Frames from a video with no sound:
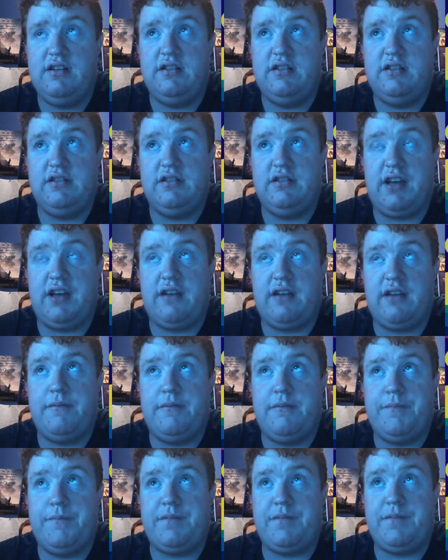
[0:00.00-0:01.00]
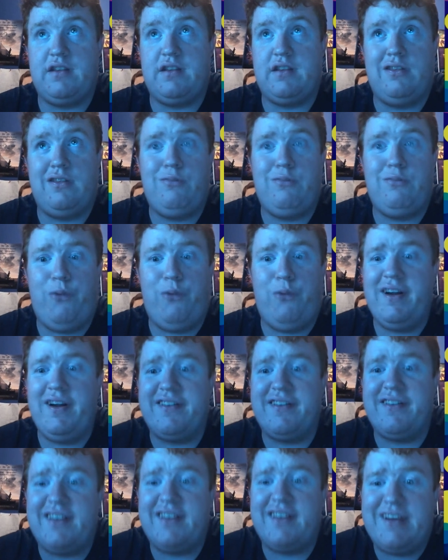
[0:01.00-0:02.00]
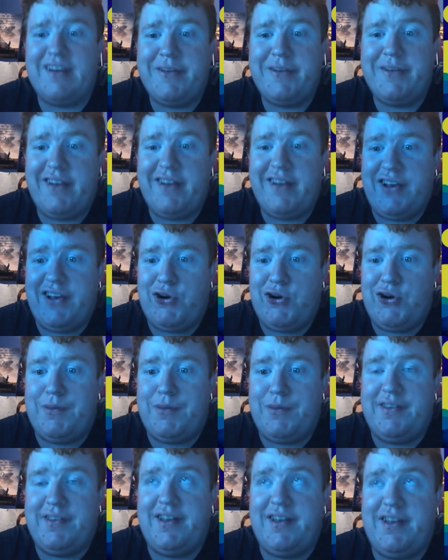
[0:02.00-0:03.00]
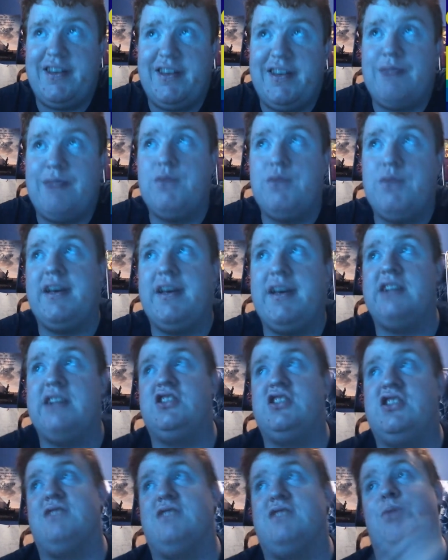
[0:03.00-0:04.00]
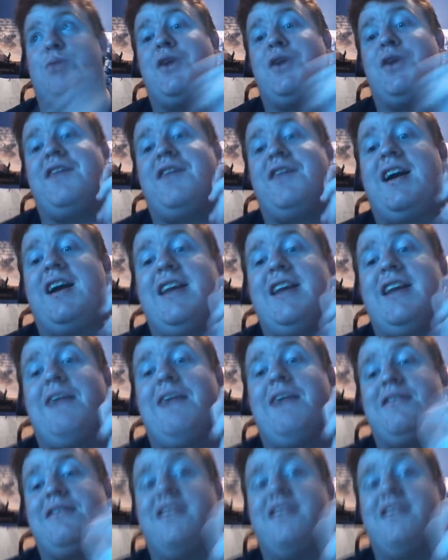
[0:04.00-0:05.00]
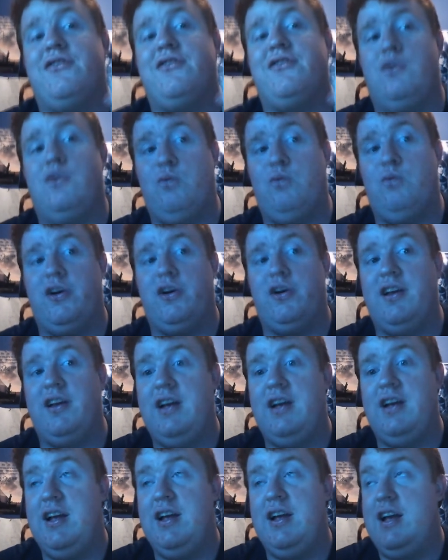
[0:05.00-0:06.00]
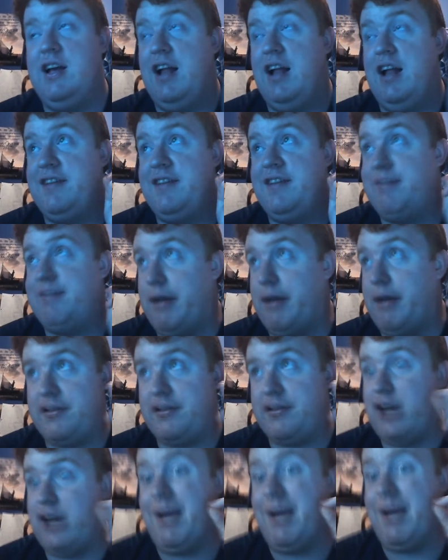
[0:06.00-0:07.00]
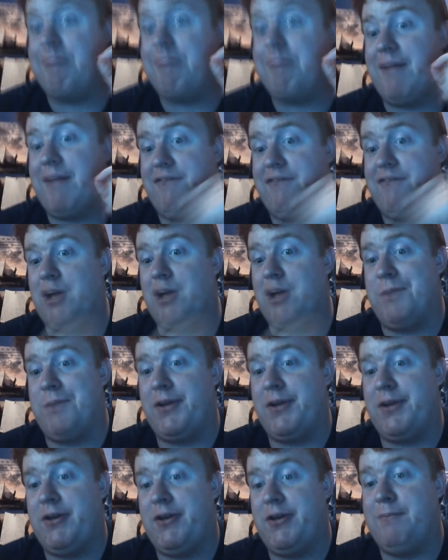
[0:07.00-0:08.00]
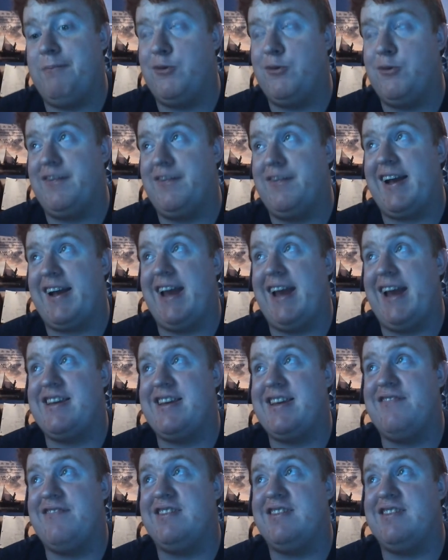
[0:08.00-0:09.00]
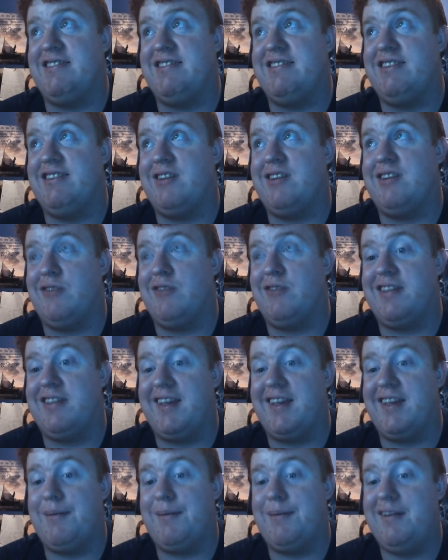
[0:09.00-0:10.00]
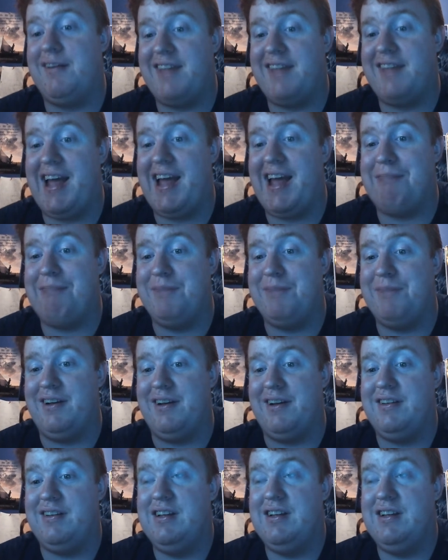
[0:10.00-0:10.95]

Like, what else has already been said? This movie is just perfect in every sense of the word. This possibly could be my favorite Pixar movie. Again, I definitely need to really think about that, but